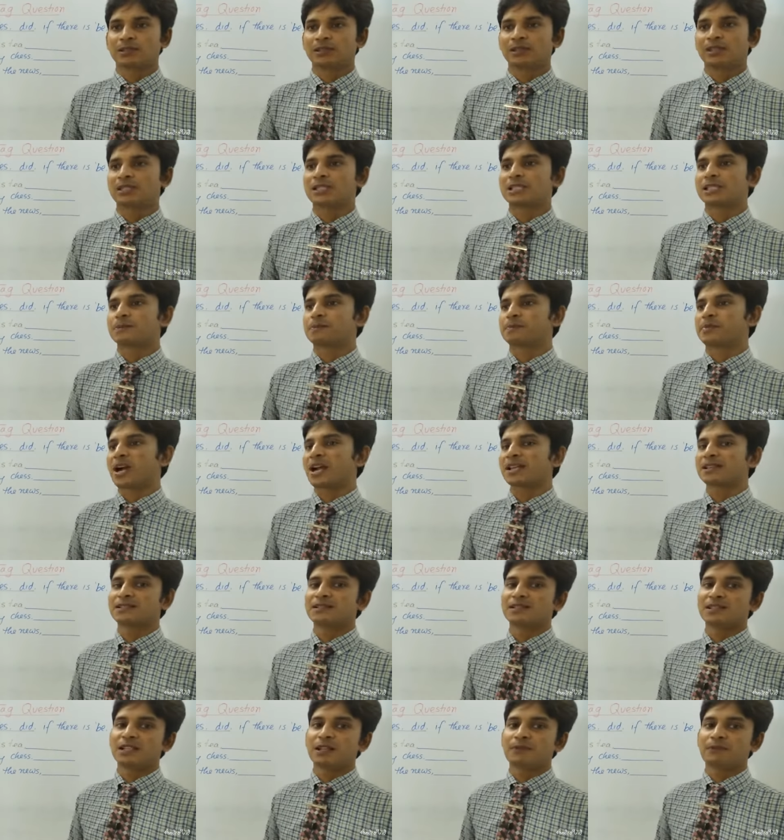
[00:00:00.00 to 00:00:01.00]
This is
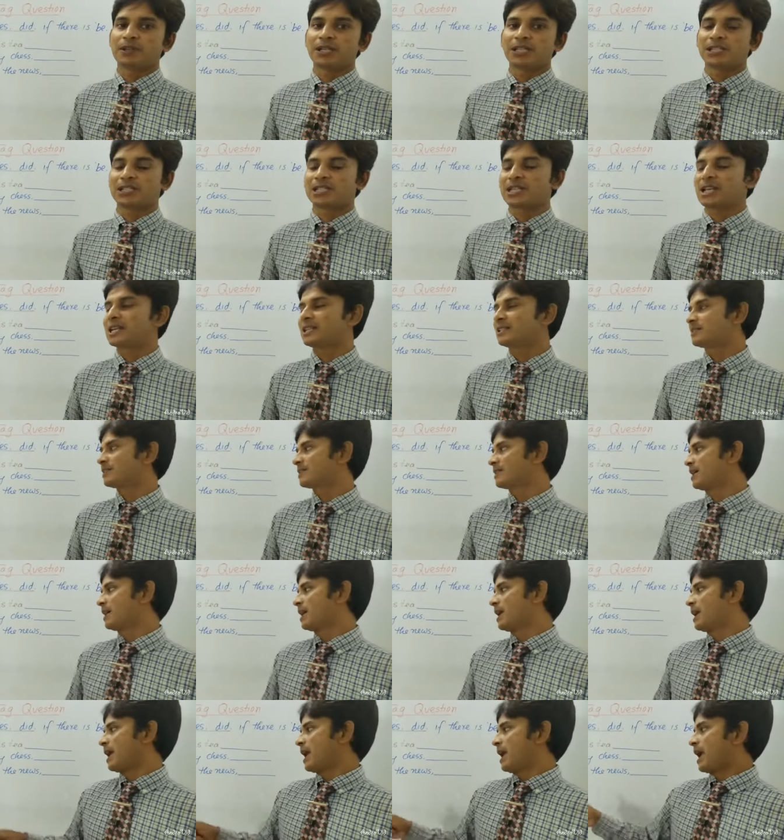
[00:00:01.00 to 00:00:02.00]
present indefinite tense,
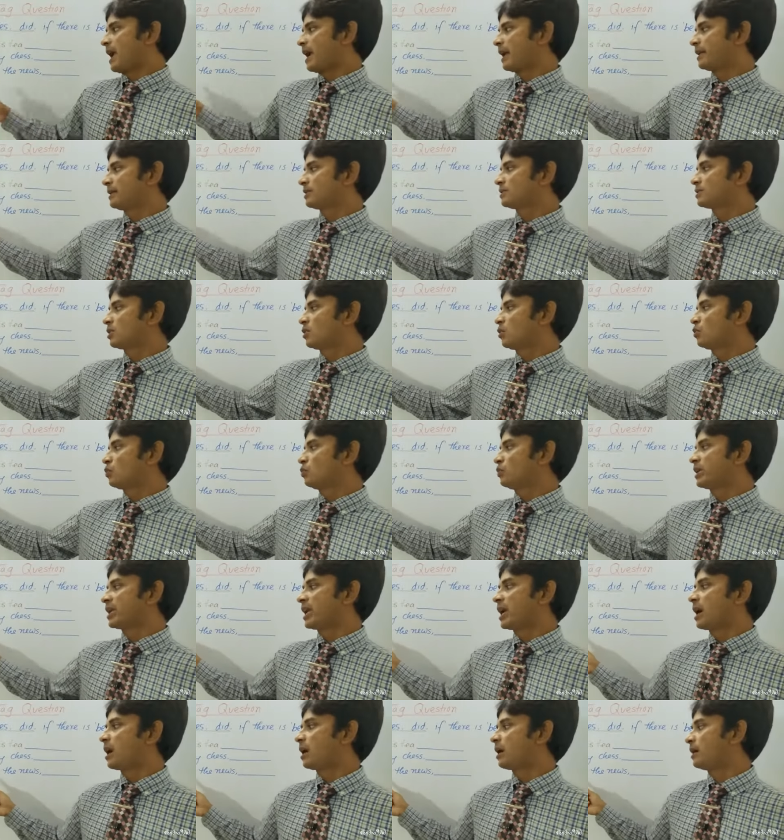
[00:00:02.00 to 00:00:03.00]
and we
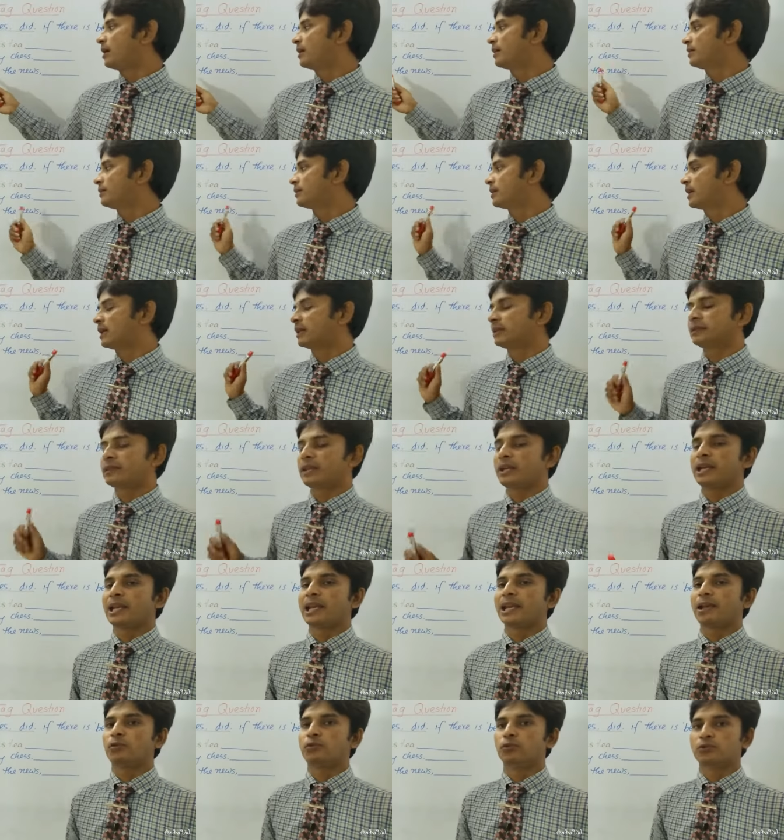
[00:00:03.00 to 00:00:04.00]
heard the
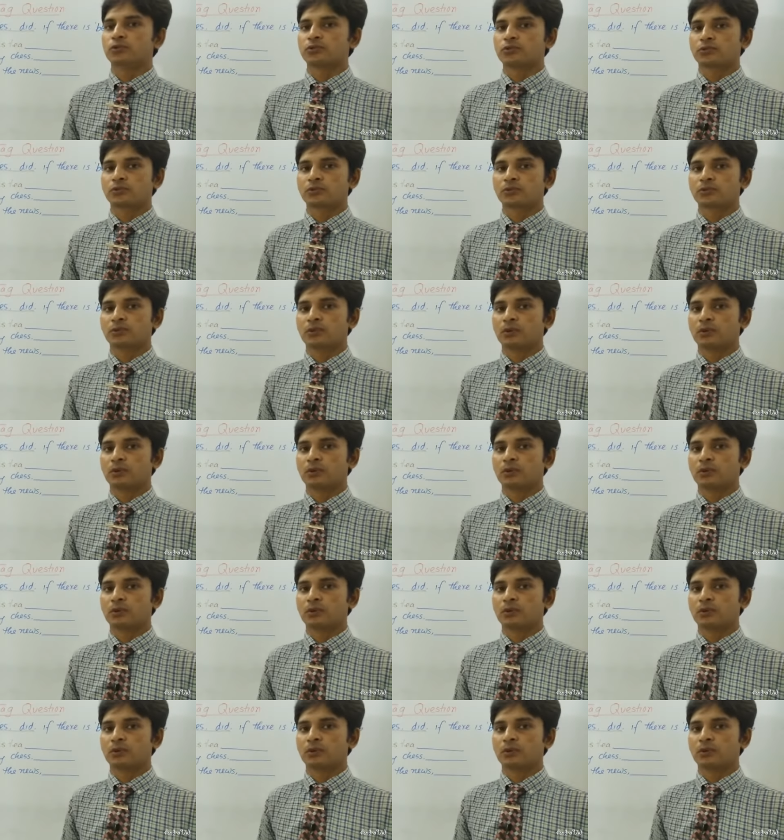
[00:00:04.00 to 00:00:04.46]
news.